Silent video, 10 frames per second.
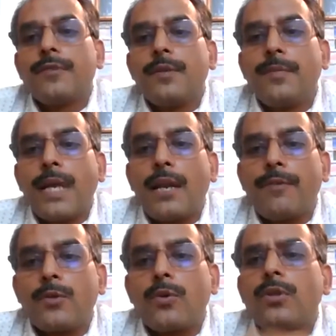we are able
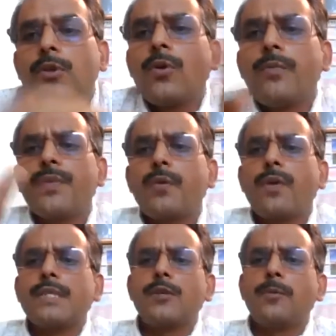to, you know,
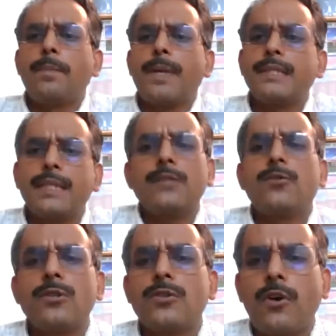once you purchase
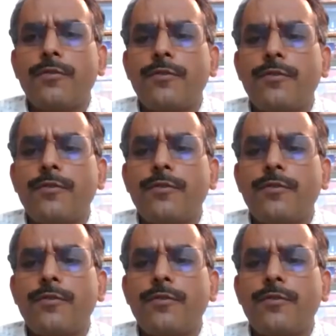those software,